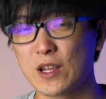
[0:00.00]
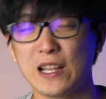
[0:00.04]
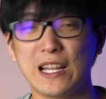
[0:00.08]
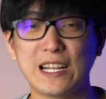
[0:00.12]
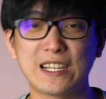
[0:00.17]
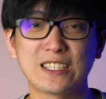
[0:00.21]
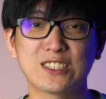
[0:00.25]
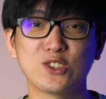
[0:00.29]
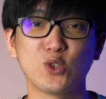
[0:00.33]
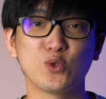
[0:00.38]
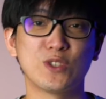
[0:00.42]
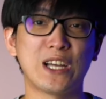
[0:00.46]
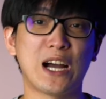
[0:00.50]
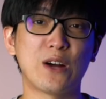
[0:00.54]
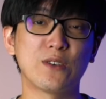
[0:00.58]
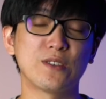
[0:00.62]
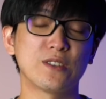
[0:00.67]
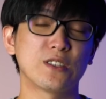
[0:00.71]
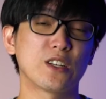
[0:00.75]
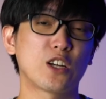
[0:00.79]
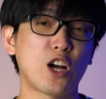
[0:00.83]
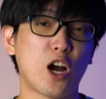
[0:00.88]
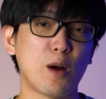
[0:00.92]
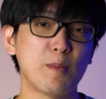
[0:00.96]
Let us know down
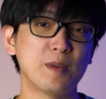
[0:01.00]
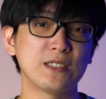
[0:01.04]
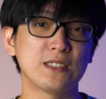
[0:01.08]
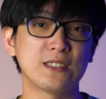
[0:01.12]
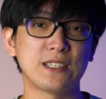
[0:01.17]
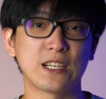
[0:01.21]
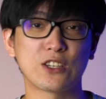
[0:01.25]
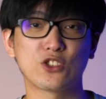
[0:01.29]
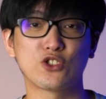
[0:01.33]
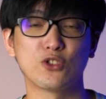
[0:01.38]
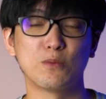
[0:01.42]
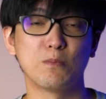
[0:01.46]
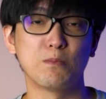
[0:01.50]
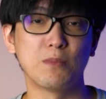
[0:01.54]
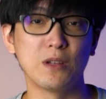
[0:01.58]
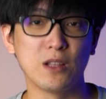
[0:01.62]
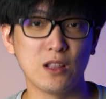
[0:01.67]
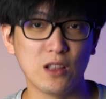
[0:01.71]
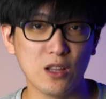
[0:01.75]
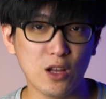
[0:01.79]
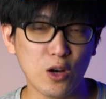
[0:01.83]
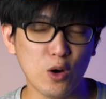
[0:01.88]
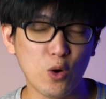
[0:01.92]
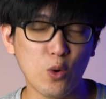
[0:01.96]
in the comments section
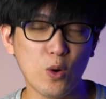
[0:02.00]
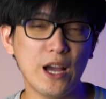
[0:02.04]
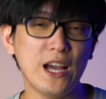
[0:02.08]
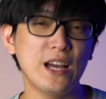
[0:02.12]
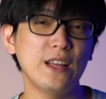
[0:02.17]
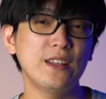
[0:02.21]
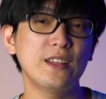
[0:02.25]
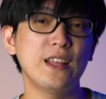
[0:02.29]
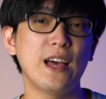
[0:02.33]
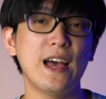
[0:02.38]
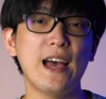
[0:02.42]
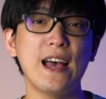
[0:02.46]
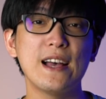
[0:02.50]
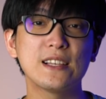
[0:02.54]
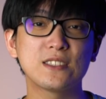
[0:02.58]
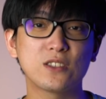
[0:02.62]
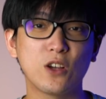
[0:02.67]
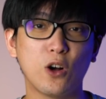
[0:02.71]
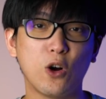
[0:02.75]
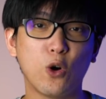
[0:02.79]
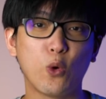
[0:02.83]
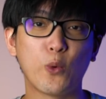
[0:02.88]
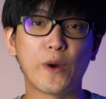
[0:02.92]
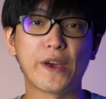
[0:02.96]
below, and as
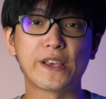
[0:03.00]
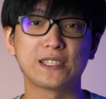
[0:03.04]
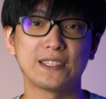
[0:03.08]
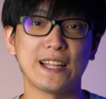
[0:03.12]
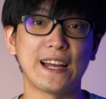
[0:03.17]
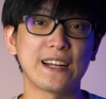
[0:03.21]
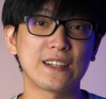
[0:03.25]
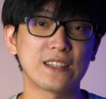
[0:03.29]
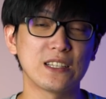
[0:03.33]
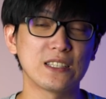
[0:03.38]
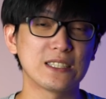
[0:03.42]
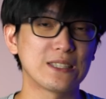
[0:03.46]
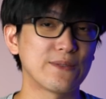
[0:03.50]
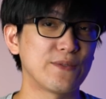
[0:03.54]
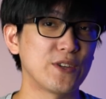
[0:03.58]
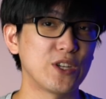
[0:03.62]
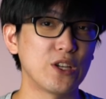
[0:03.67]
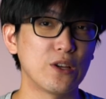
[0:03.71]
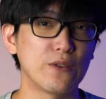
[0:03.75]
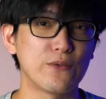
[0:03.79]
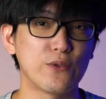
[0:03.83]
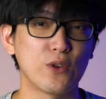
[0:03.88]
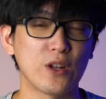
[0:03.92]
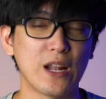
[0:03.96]
always, like this
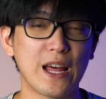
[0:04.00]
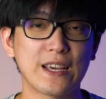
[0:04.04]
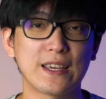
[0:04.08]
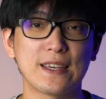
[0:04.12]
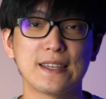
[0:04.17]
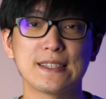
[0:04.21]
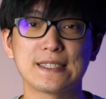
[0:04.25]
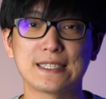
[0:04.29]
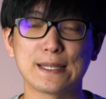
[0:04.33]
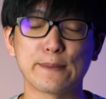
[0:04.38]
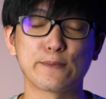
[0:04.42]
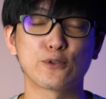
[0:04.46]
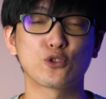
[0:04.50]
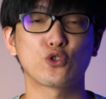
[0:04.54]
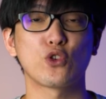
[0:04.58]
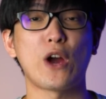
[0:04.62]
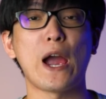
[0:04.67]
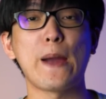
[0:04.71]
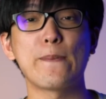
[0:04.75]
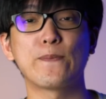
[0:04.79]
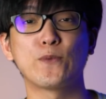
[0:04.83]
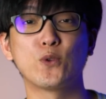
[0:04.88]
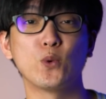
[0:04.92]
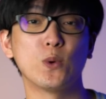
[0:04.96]
video if you like it,
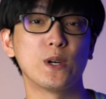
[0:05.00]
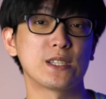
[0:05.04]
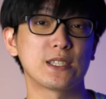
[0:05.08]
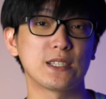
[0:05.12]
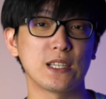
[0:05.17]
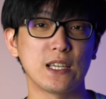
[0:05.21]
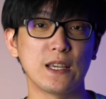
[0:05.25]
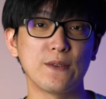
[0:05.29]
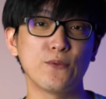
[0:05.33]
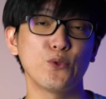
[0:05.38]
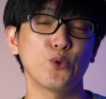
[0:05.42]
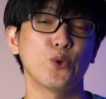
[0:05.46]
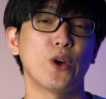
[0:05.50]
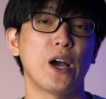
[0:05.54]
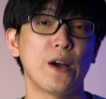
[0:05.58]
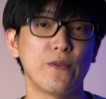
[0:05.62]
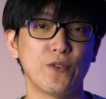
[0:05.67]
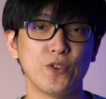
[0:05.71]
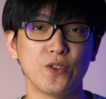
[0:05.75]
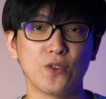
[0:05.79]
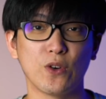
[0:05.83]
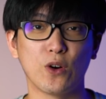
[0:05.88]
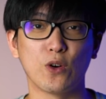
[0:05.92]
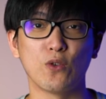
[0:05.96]
subscribe to us if you haven't